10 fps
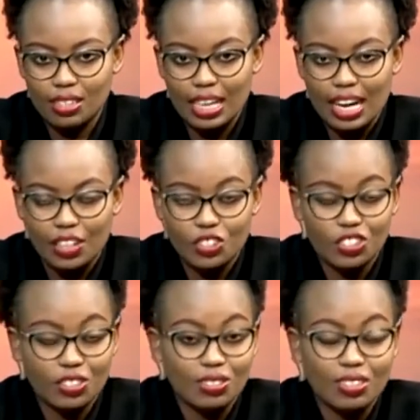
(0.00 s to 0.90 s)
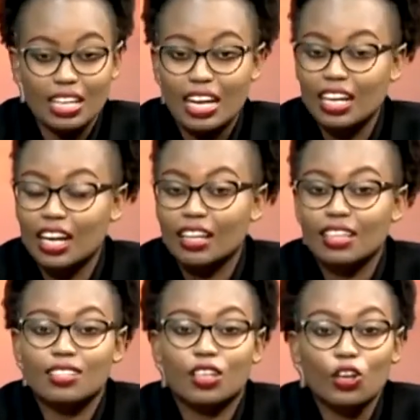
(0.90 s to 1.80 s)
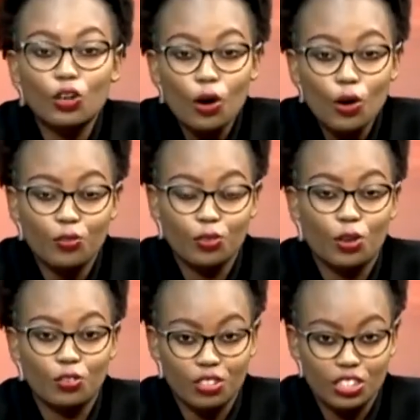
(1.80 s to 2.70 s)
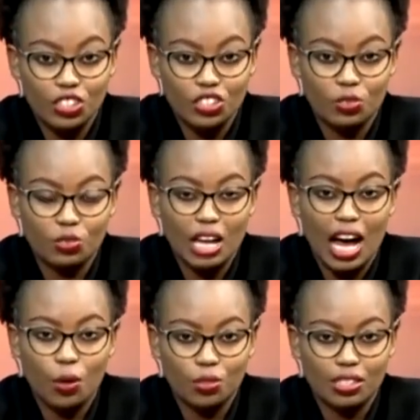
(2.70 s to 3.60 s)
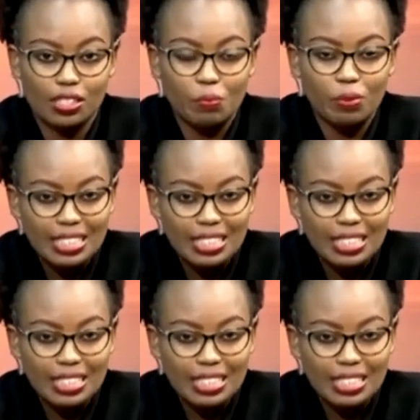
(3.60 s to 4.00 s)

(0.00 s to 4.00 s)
this elections, and there's a lot of conversations out here,